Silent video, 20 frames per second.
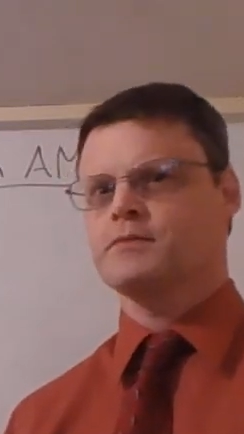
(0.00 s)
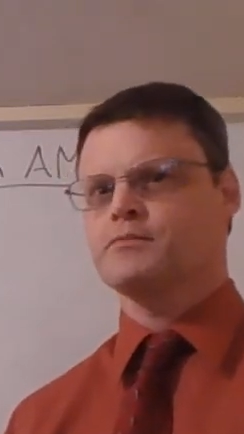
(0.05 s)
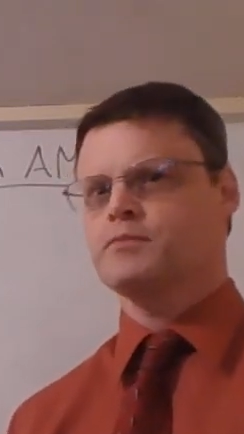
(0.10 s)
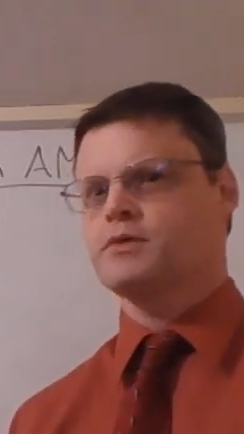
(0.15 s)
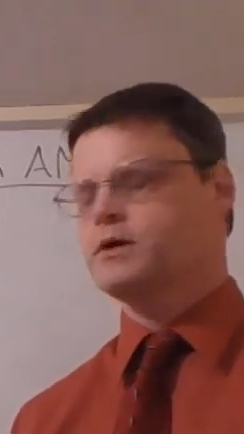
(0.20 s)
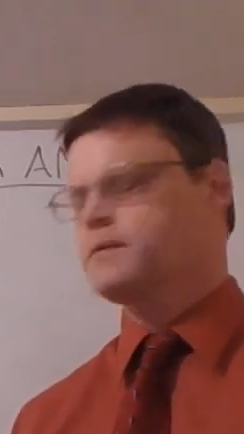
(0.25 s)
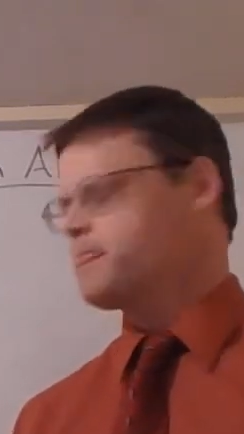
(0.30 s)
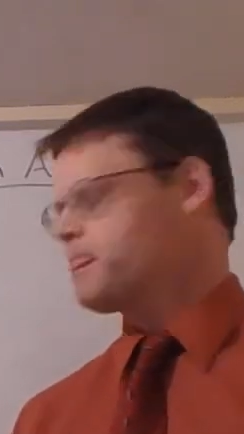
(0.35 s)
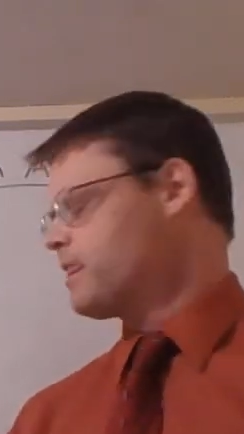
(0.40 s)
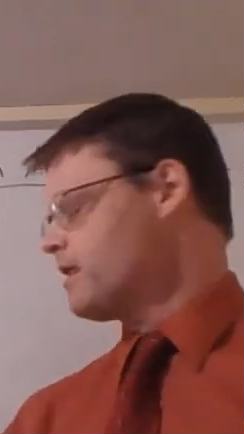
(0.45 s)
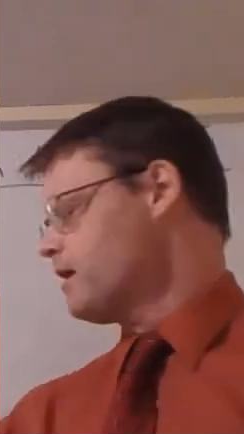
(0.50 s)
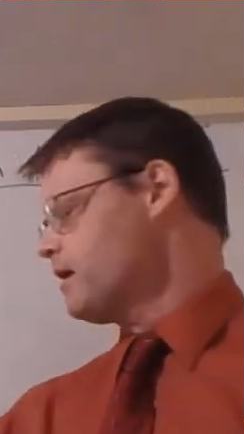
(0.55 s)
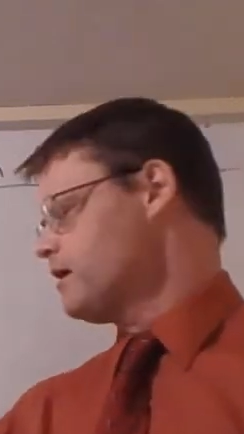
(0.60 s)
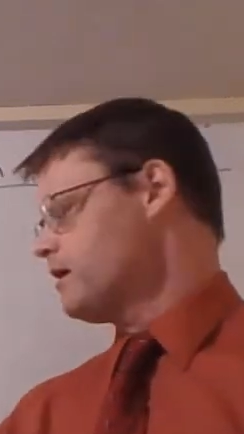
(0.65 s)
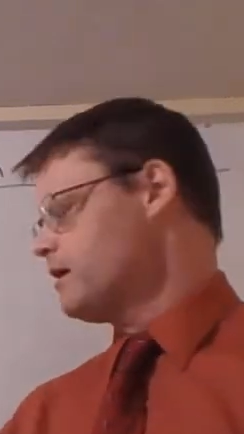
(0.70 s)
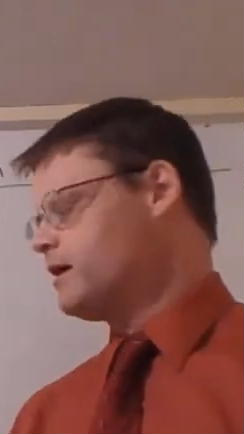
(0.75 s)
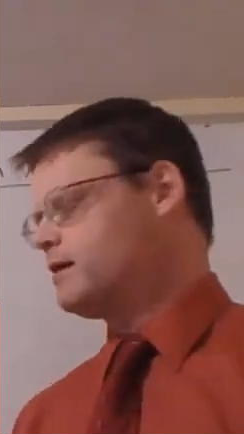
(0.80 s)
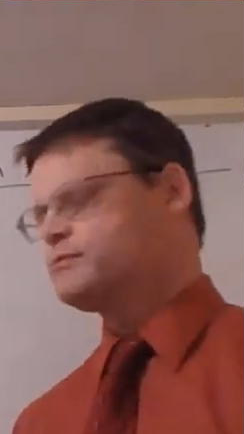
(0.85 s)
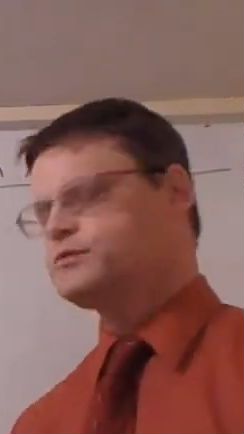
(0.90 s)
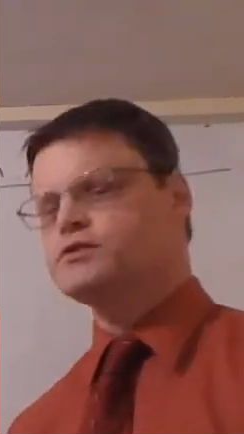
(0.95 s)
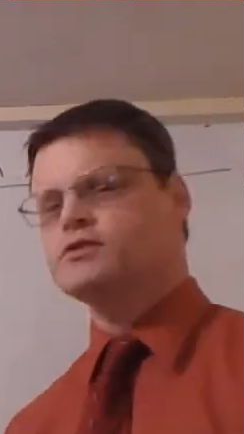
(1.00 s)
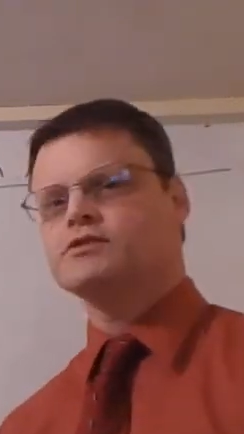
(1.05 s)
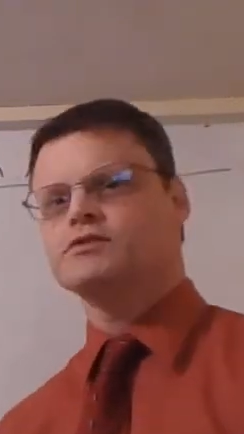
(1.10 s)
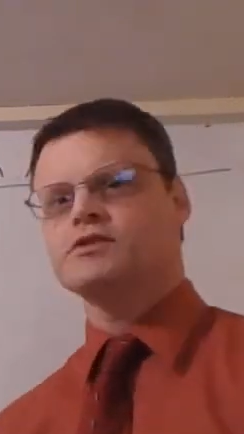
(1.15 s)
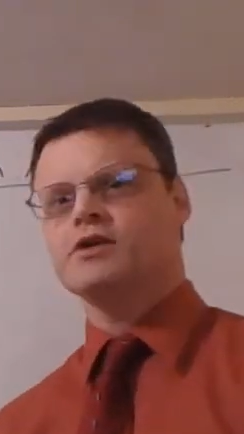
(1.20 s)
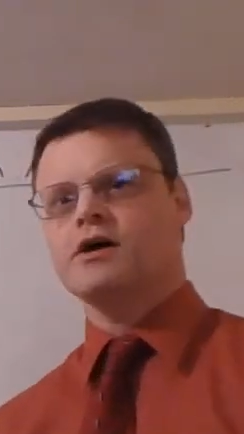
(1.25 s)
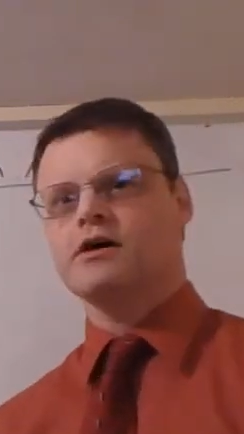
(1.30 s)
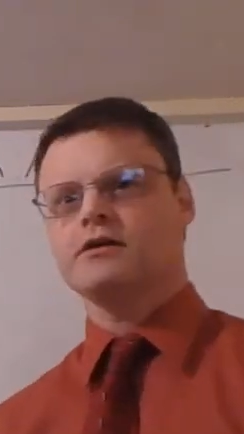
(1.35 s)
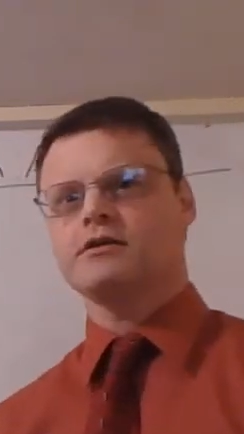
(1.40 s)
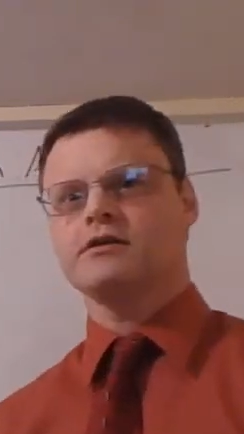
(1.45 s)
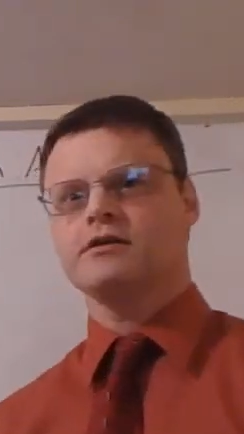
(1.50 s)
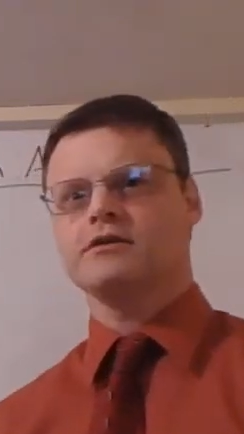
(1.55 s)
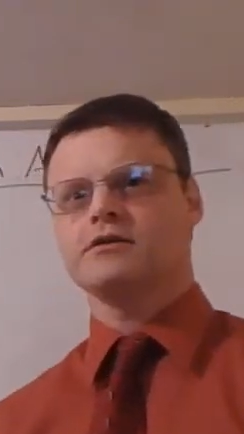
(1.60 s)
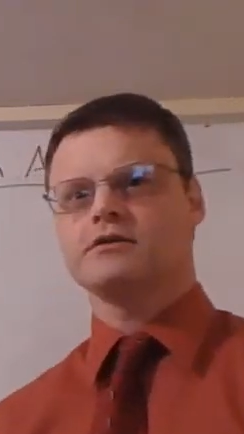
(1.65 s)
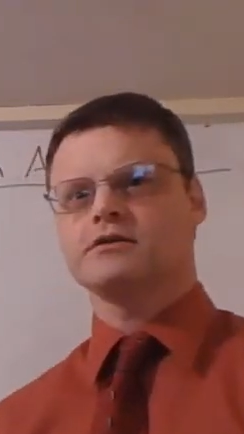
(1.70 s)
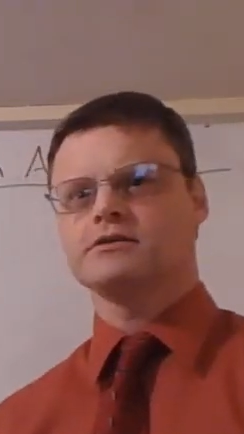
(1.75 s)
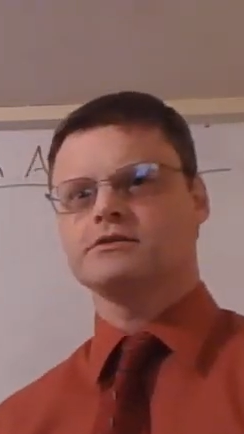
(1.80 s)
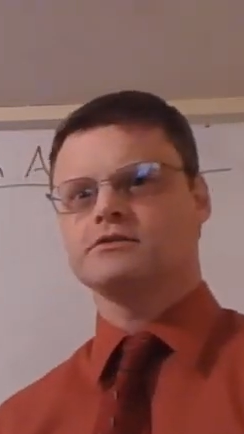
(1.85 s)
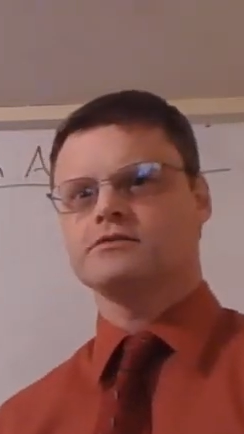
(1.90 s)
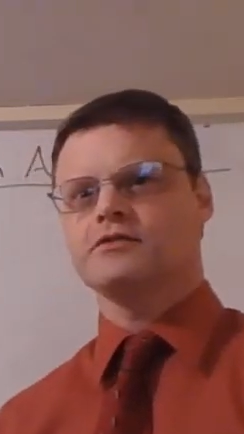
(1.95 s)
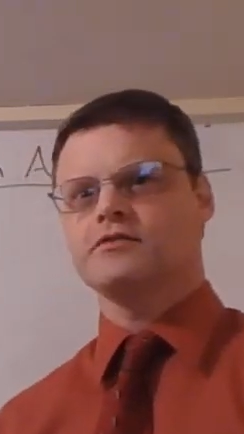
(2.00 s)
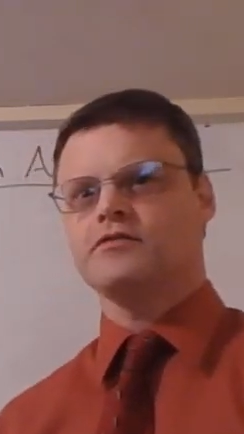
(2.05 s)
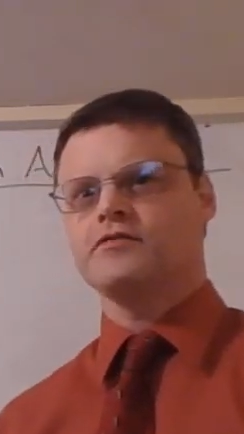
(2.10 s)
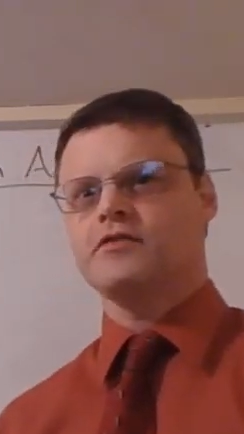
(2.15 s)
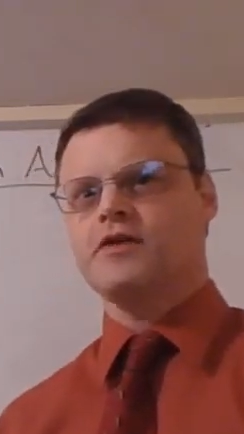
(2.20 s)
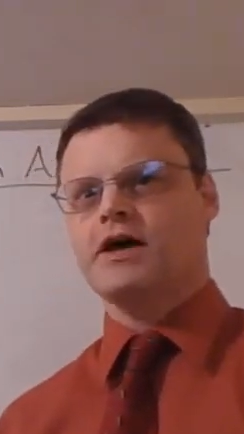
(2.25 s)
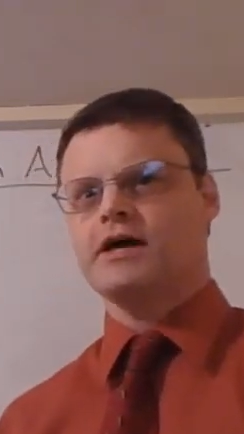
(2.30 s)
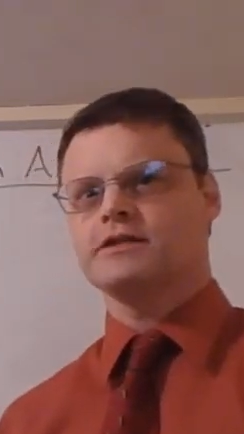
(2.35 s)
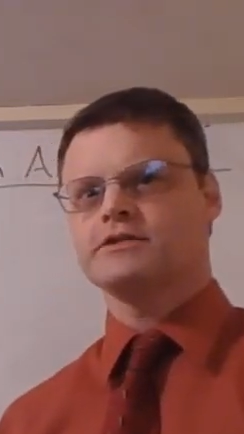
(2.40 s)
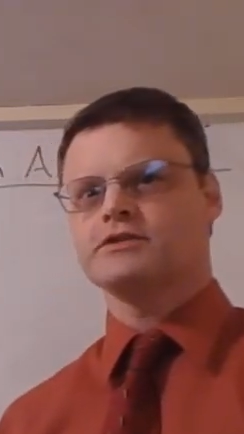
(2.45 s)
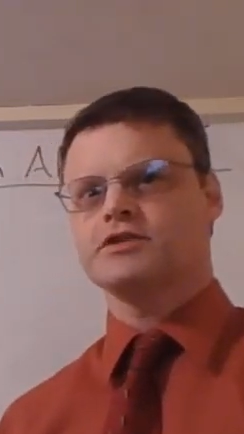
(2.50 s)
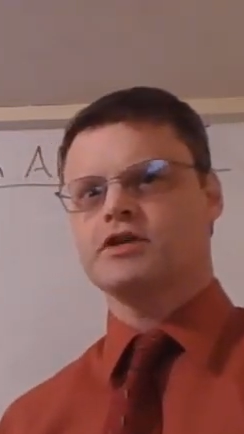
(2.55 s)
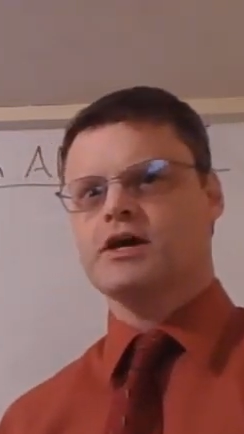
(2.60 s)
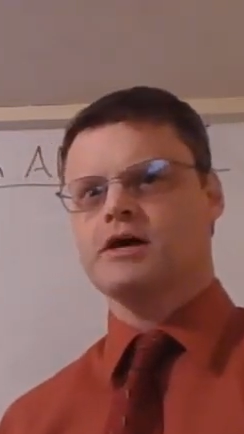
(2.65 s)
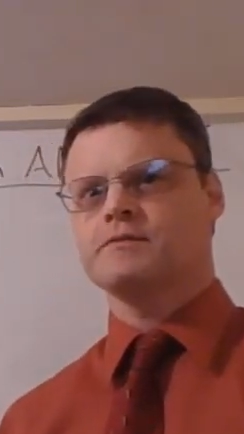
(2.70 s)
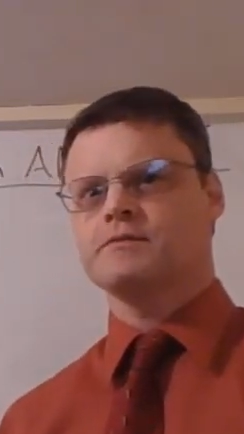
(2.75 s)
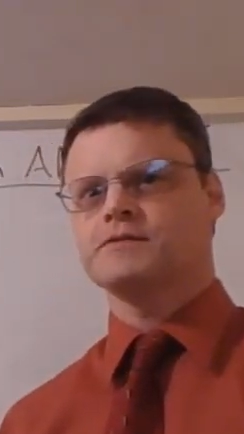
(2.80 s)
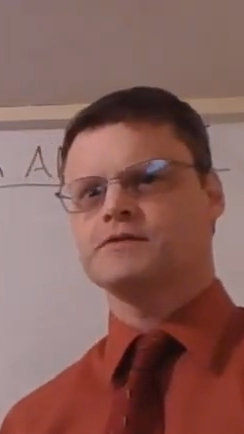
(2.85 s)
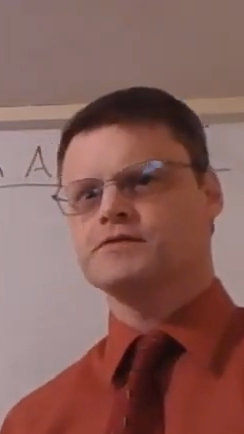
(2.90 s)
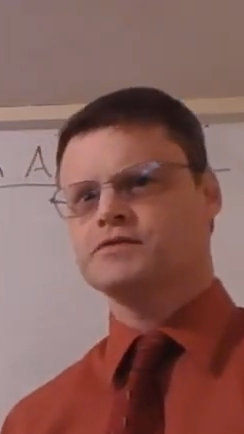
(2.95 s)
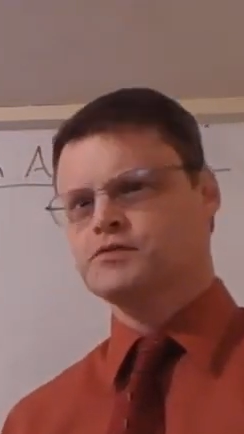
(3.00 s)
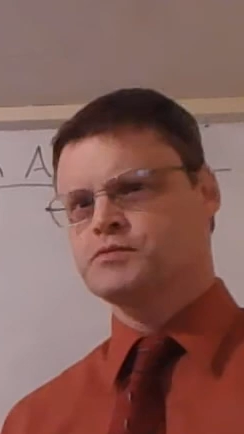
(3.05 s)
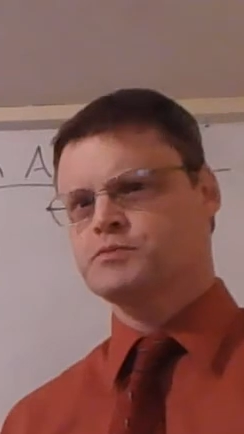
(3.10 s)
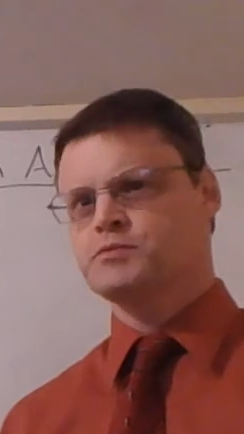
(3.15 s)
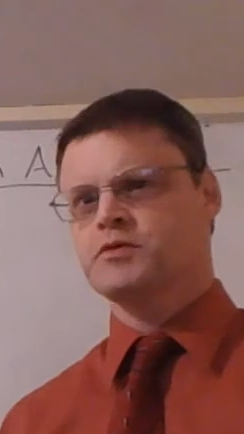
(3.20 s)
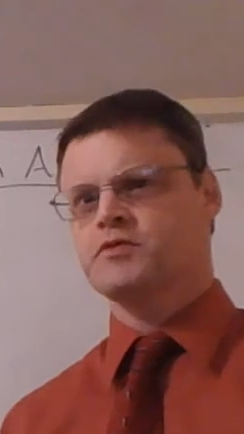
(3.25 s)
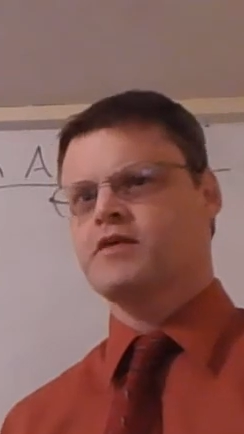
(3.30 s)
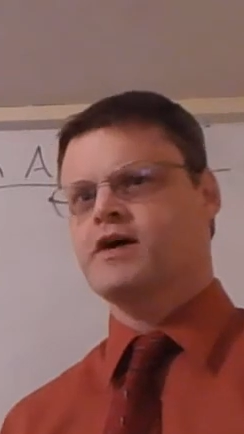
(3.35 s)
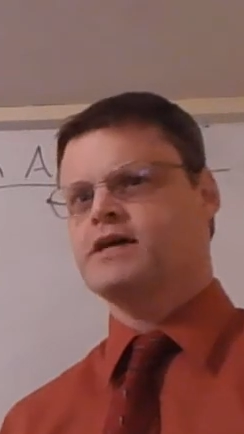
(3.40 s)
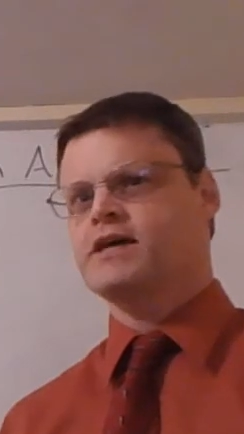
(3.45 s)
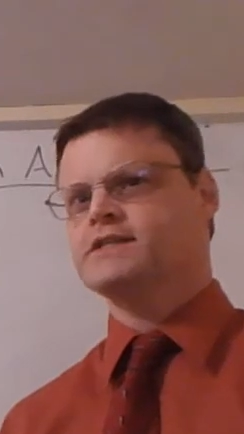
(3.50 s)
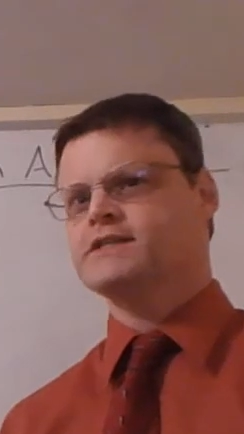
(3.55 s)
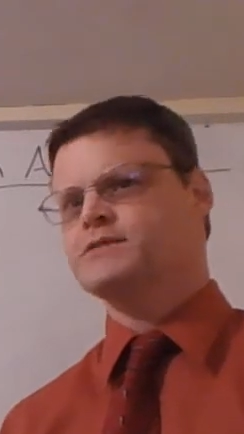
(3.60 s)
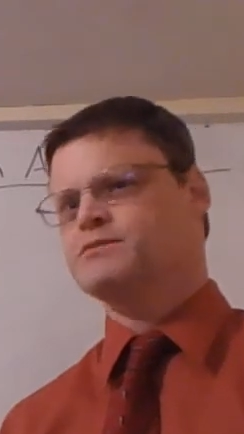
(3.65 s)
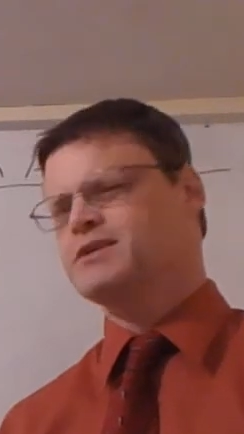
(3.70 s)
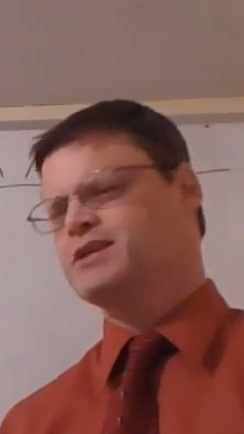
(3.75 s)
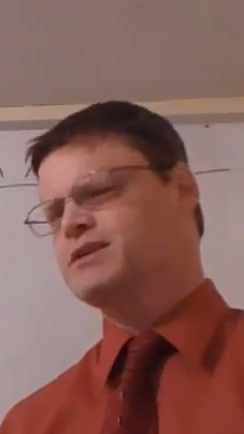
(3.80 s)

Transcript: But I'm sure Donkey here can do a fine job of supervising me,